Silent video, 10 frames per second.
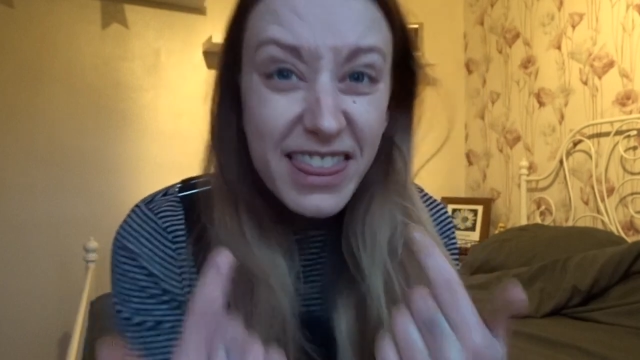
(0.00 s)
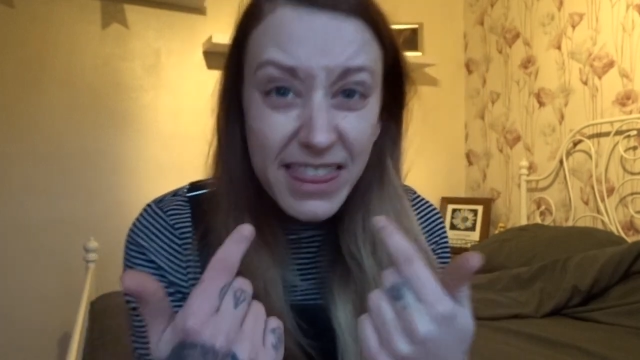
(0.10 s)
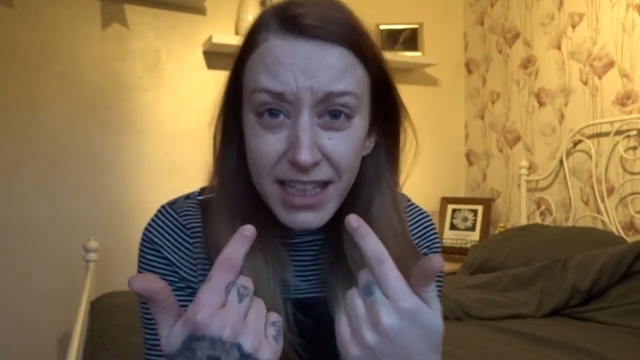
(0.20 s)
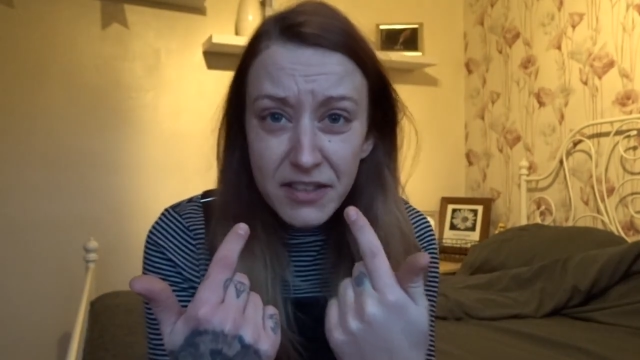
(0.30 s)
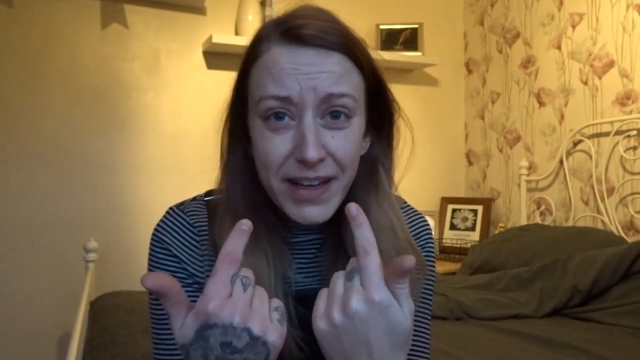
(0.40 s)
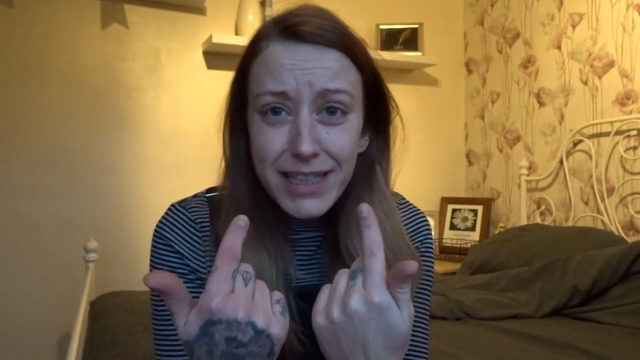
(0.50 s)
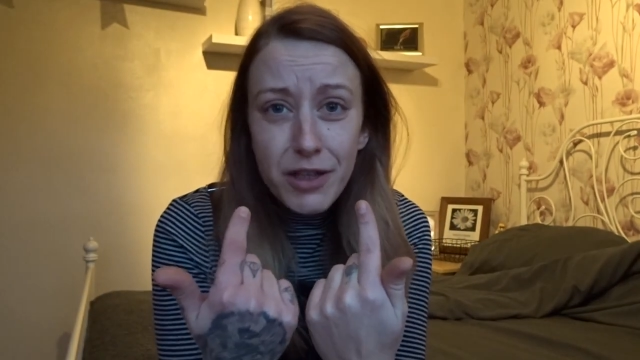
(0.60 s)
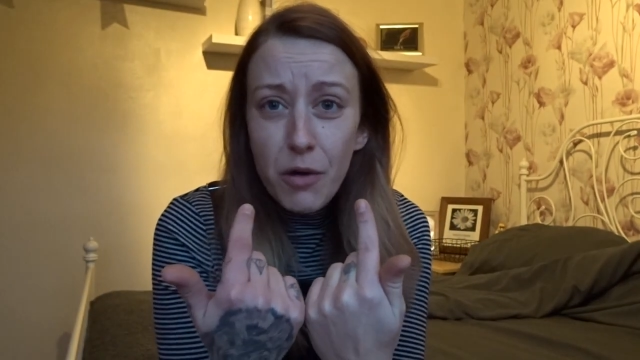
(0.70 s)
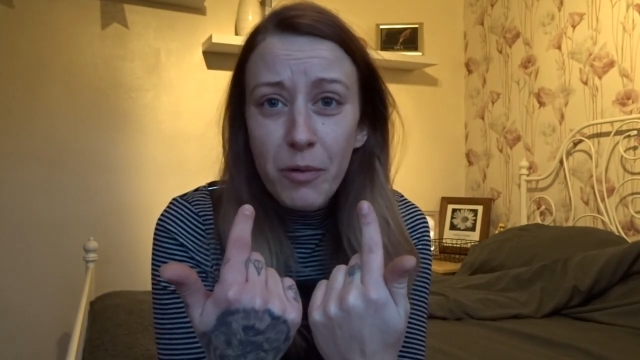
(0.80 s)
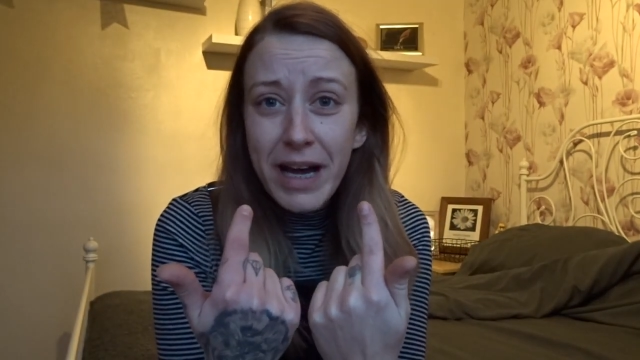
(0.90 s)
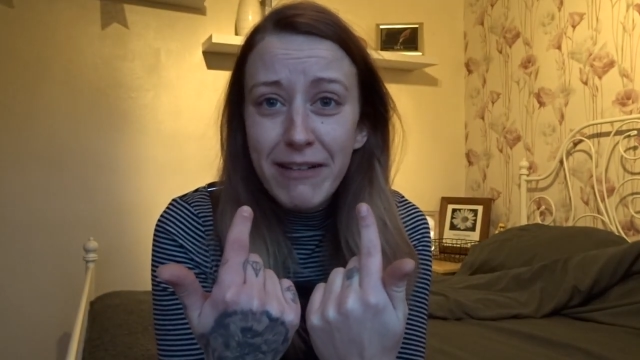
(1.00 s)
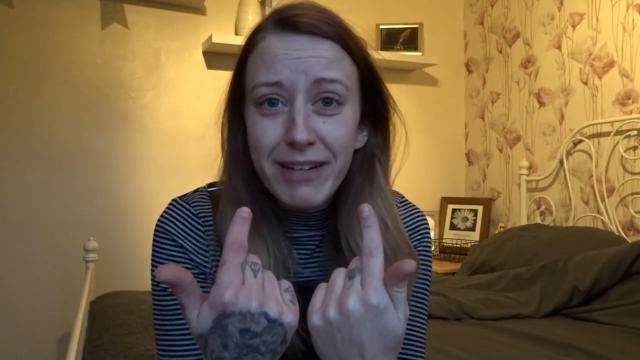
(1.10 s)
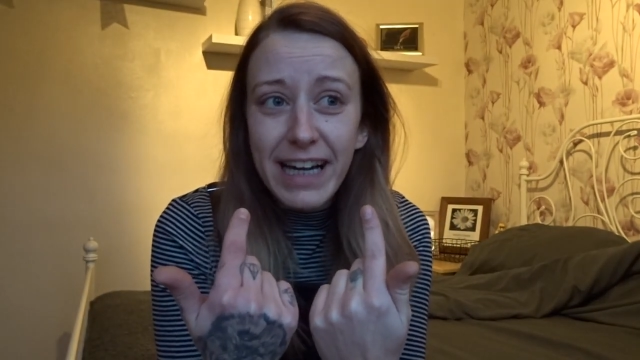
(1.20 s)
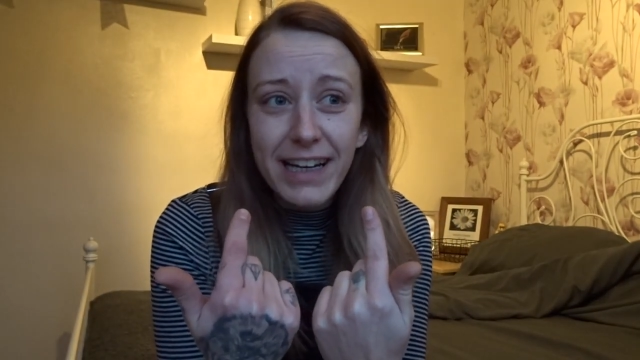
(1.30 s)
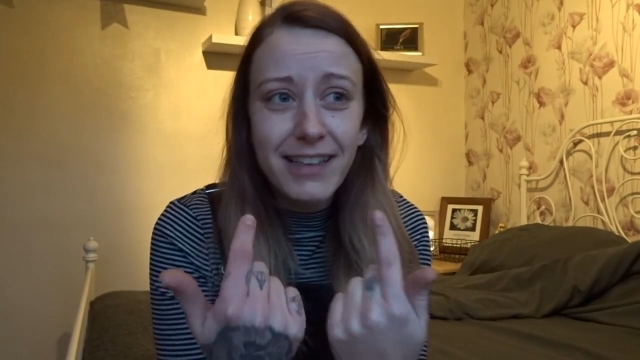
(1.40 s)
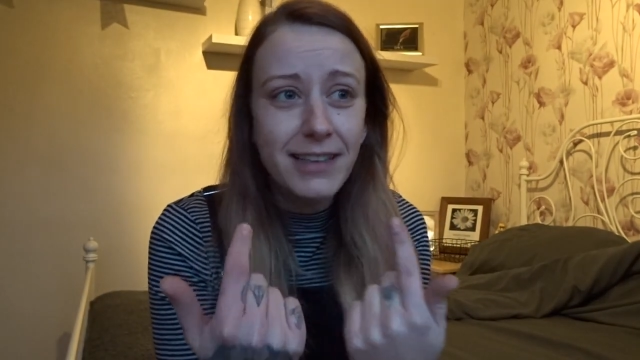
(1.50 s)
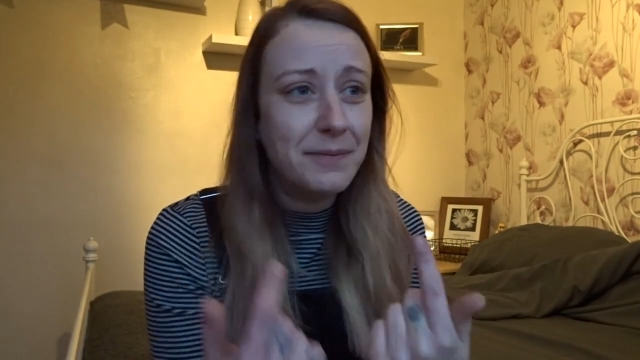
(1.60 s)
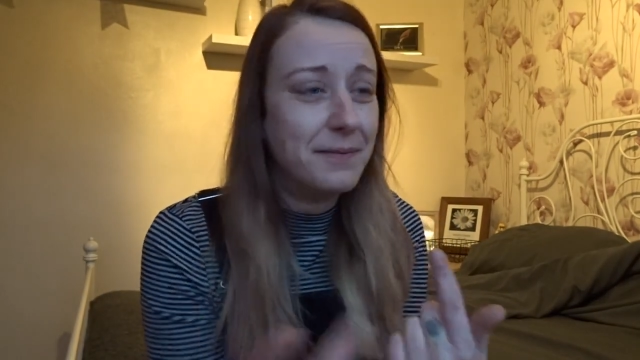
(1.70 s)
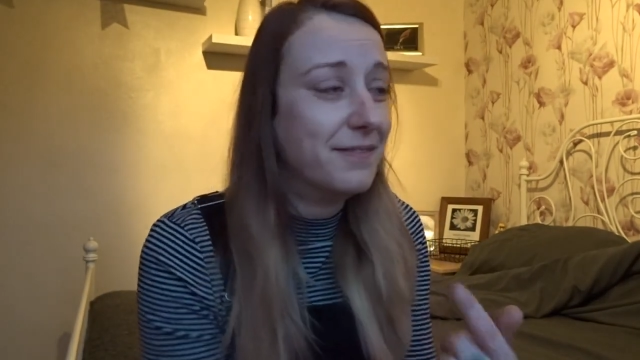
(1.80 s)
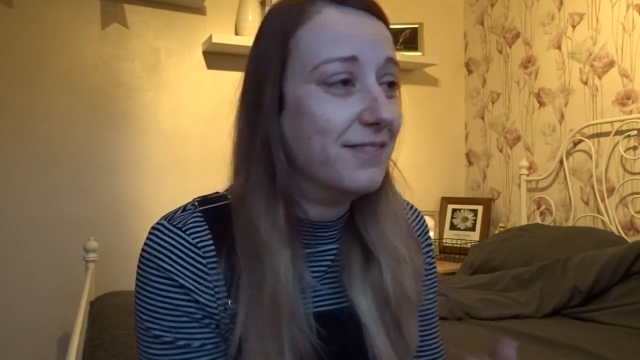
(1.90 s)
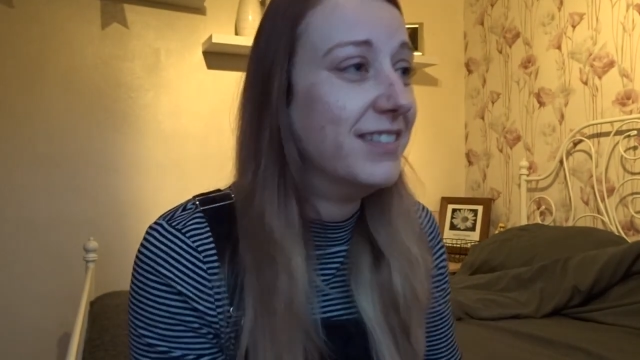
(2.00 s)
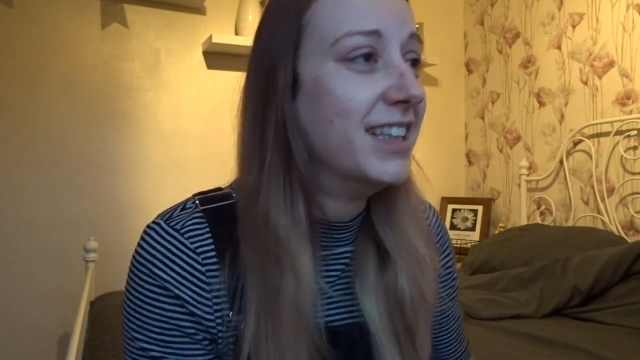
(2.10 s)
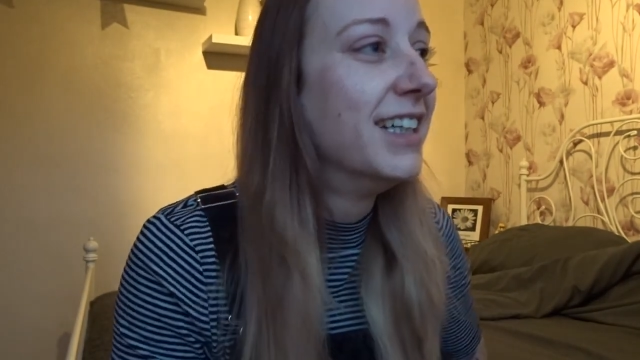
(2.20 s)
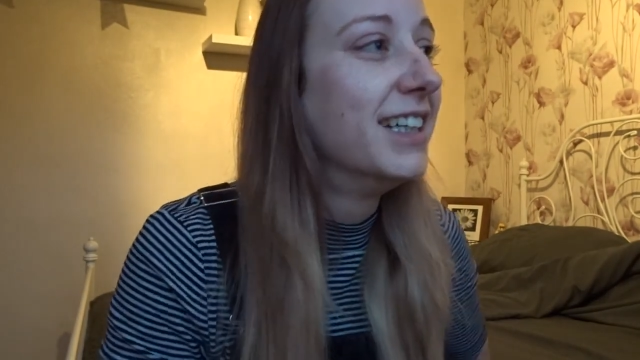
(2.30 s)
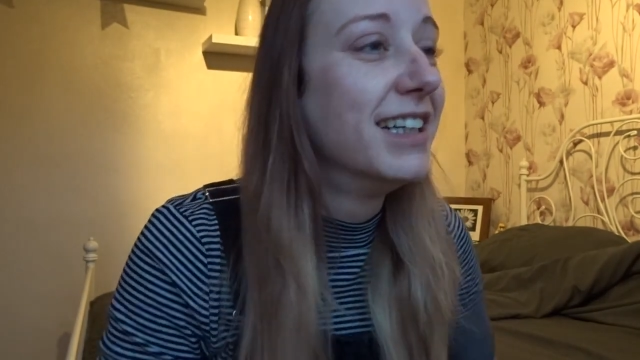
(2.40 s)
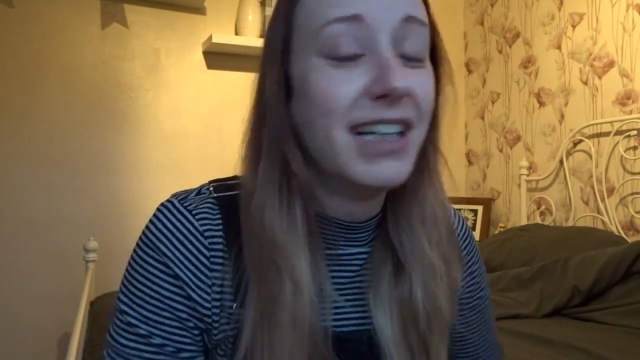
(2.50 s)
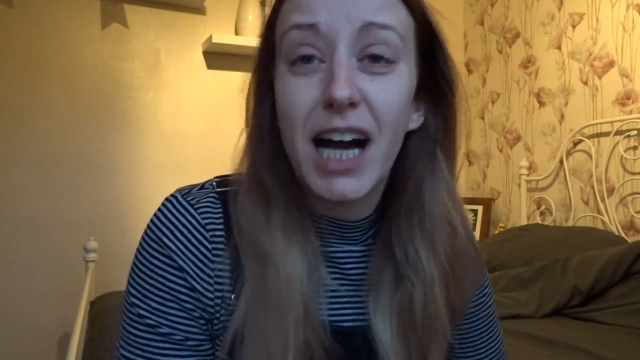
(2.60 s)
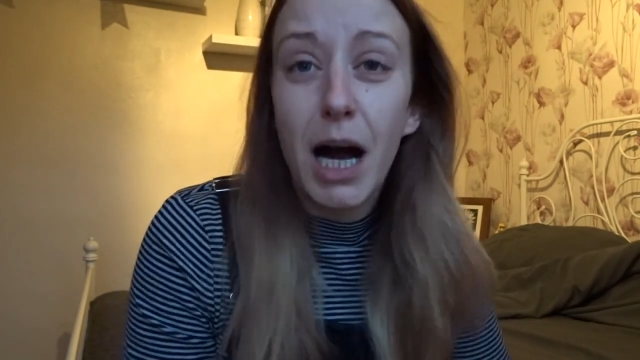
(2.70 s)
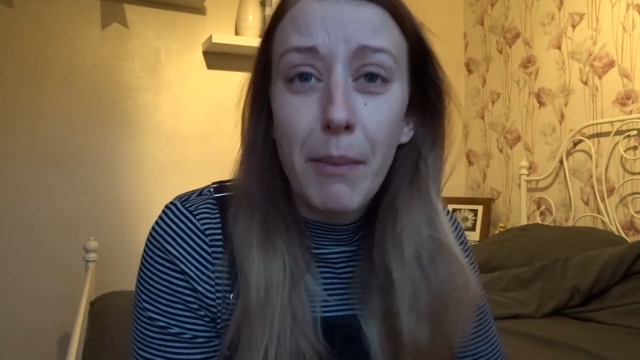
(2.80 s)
this face don't wear it. I